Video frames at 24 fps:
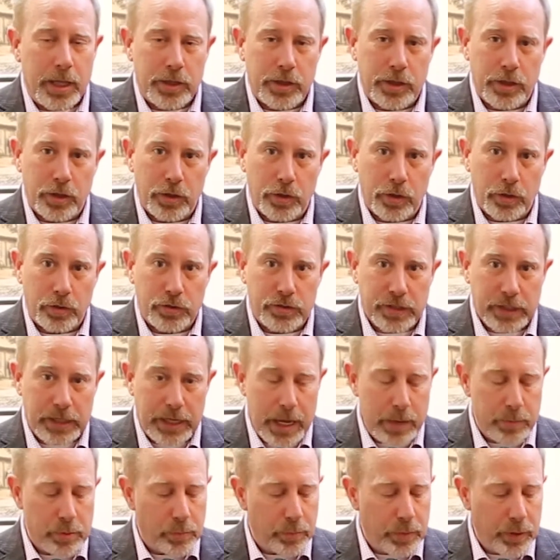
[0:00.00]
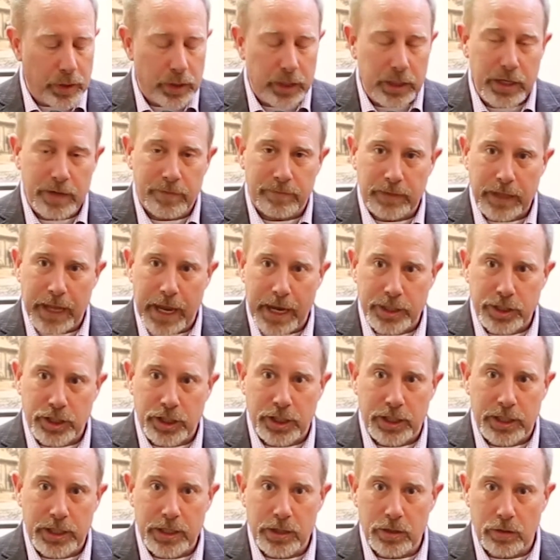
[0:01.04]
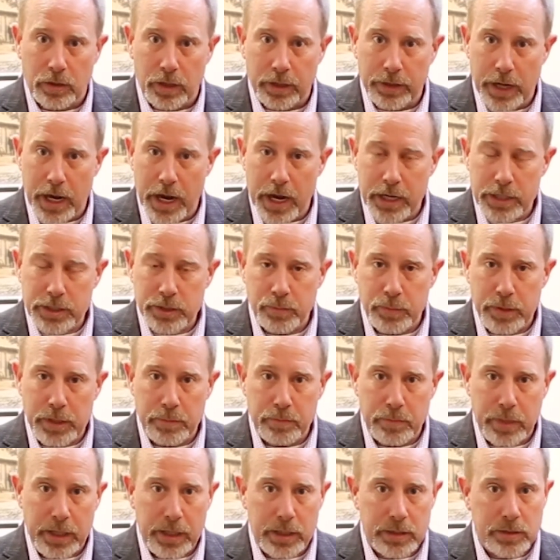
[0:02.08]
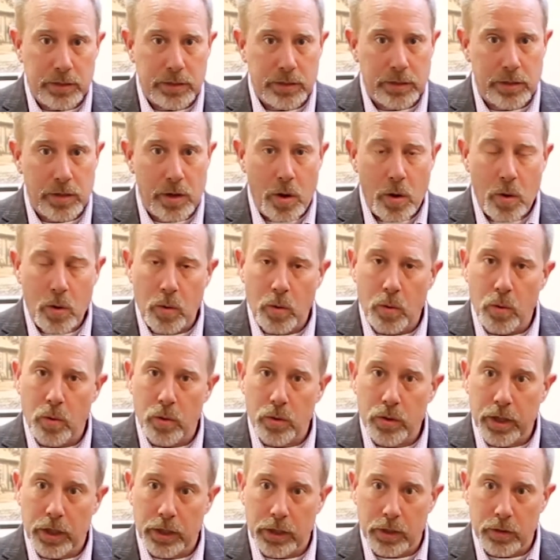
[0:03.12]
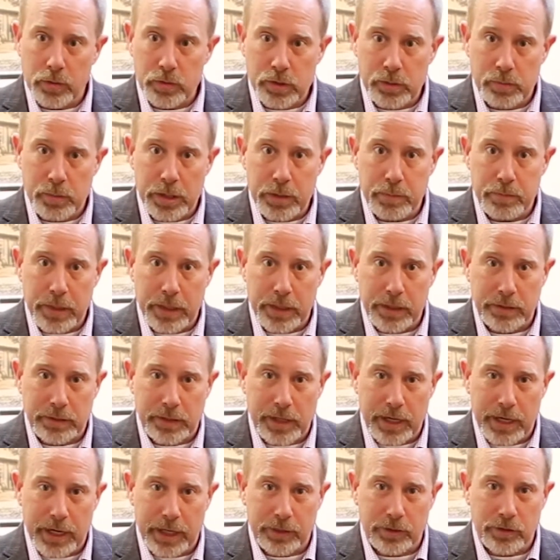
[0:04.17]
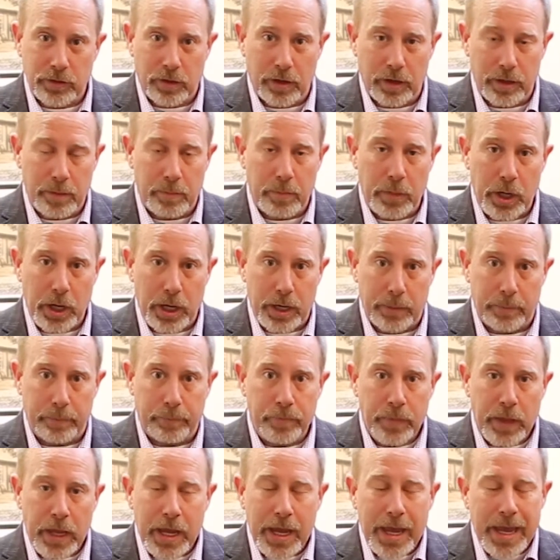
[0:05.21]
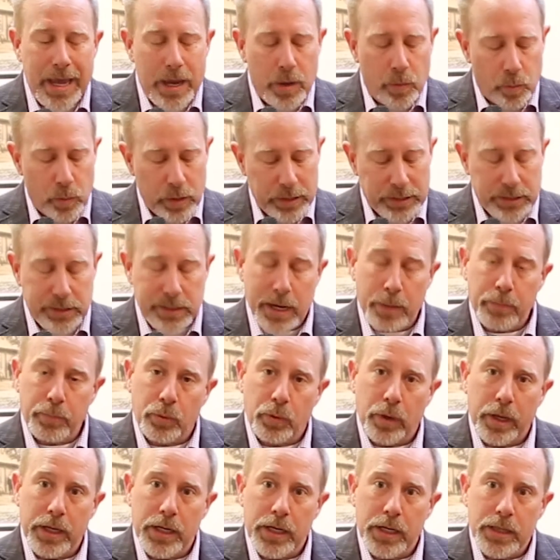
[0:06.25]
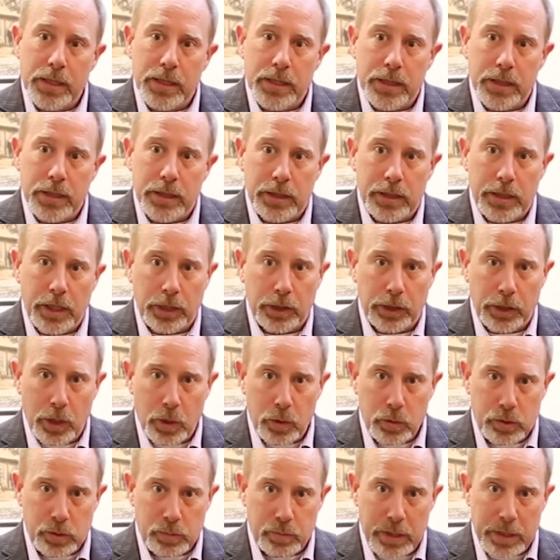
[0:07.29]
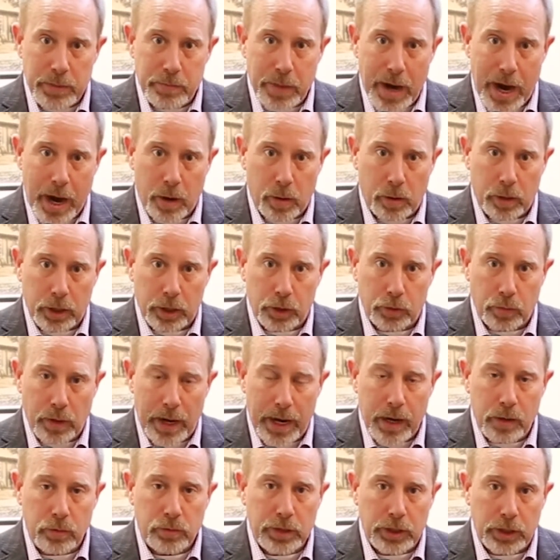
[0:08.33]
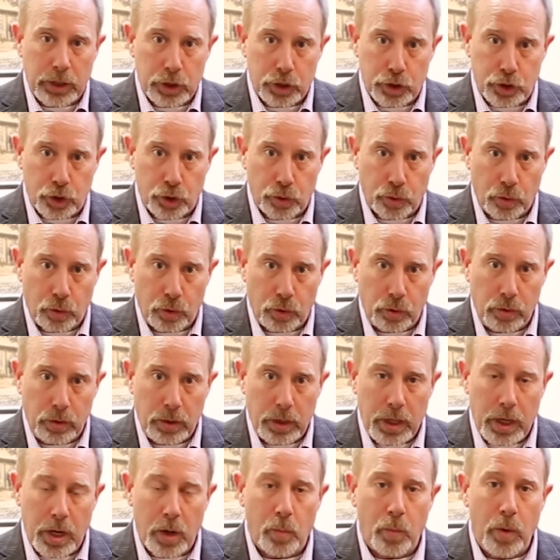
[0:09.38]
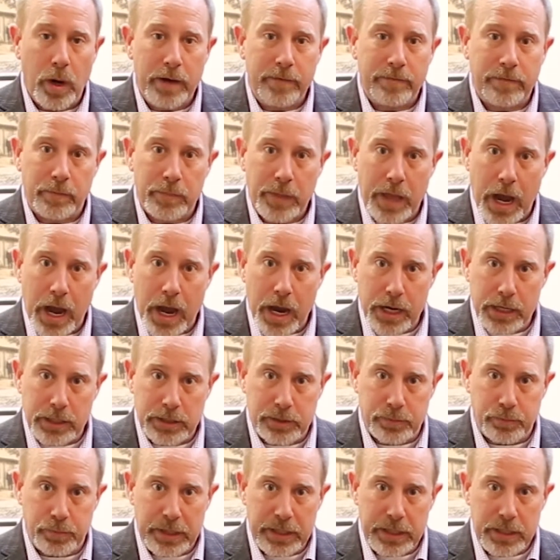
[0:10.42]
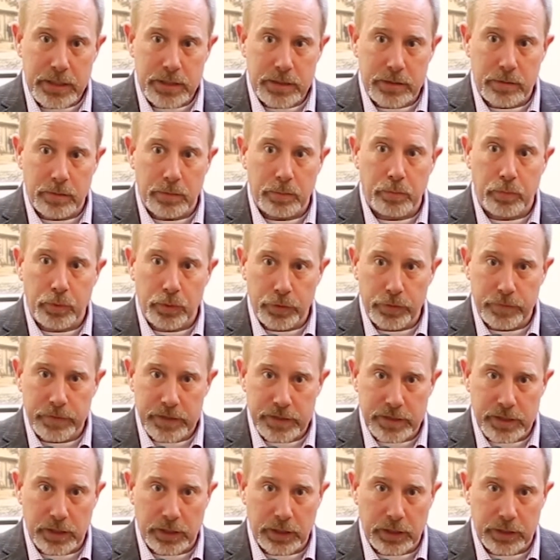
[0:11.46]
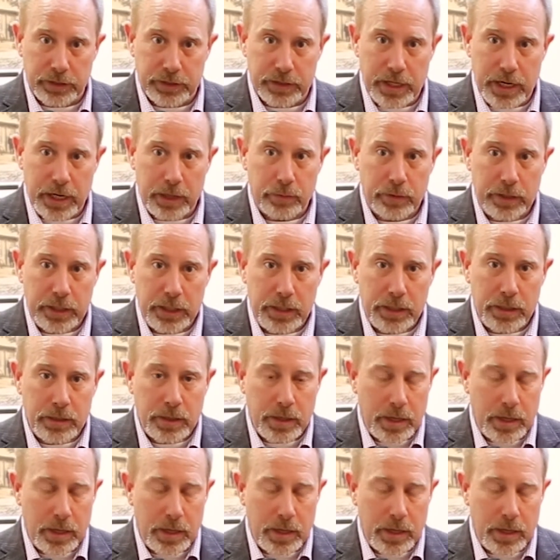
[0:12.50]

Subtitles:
There's the capability of latching either on the high-speed pins or the low-speed pin connector on the bottom. We separated the low-speed power and ground and control away from the high speed to improve the signal integrity.